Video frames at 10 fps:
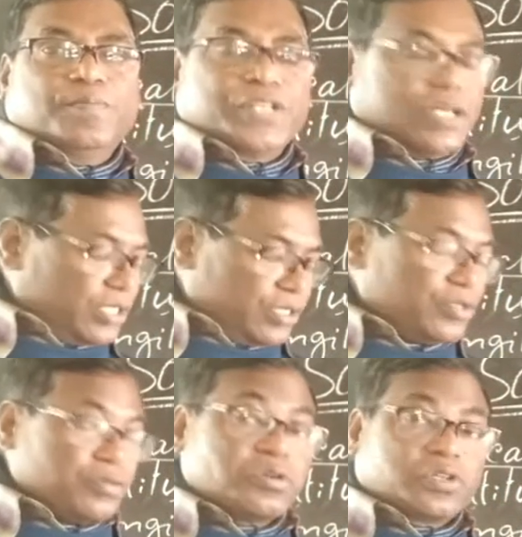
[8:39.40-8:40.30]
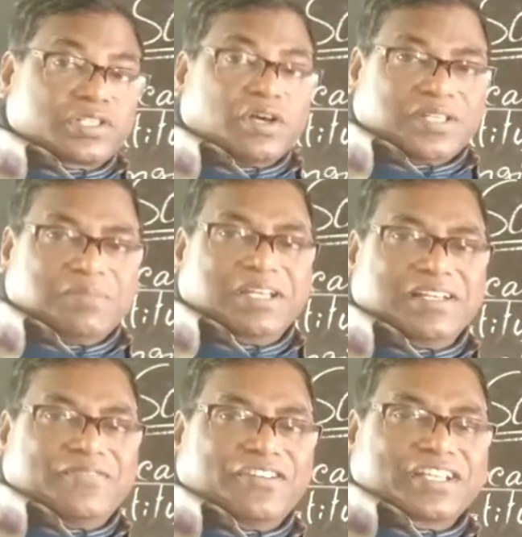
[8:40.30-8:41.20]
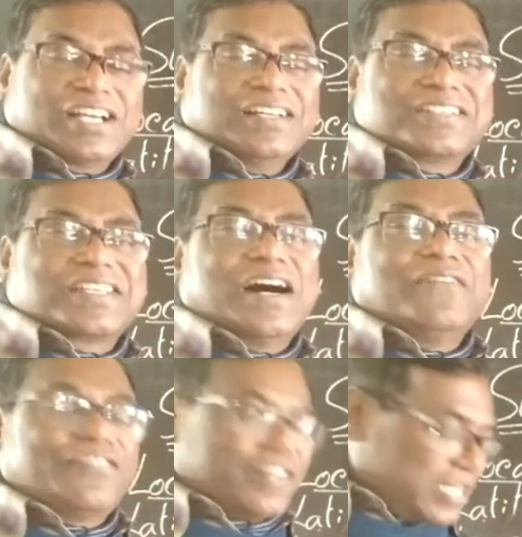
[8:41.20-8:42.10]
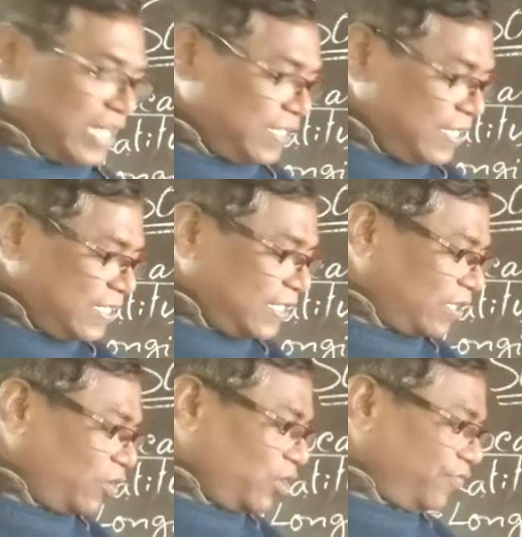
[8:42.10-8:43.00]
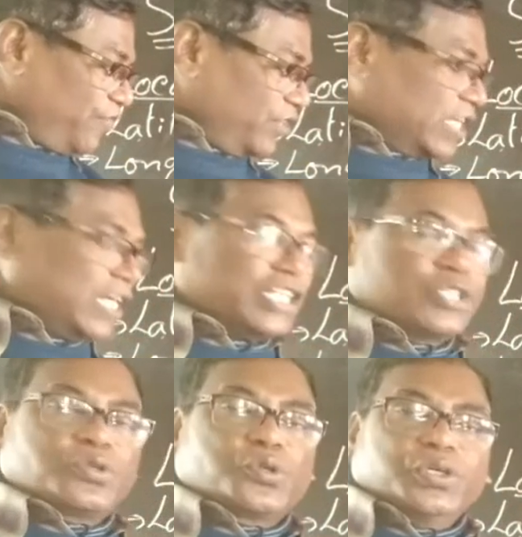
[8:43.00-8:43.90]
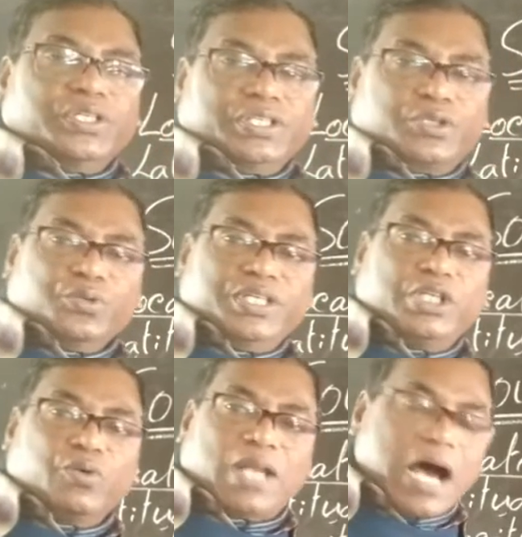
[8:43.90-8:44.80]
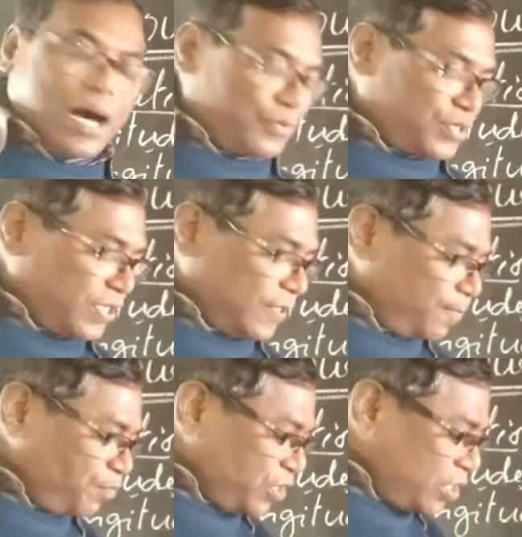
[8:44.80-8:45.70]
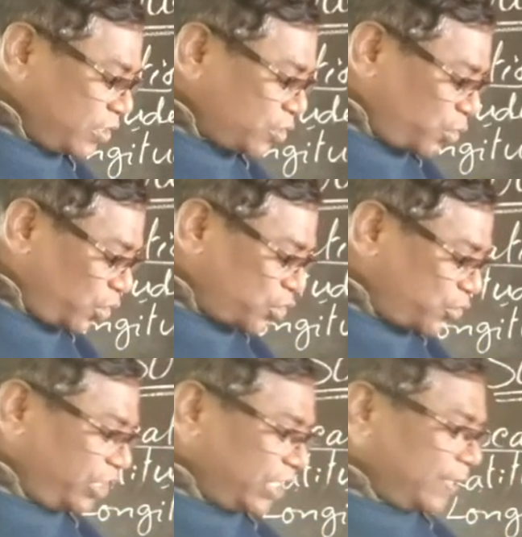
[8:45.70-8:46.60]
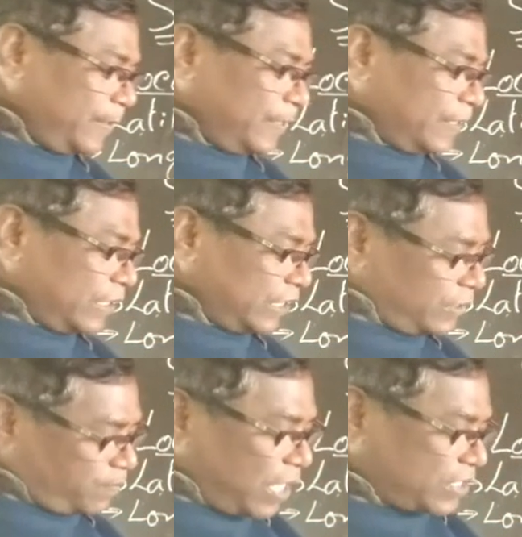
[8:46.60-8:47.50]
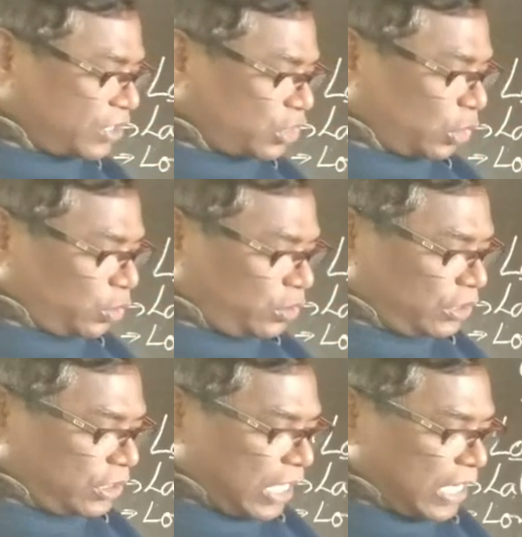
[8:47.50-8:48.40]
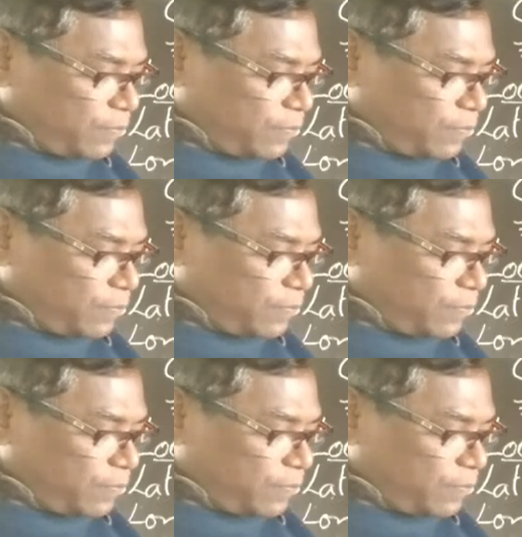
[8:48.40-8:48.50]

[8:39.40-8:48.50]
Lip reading: not South America, Africa. It's Africa, all of Africa into two equal halves. So also here it passes through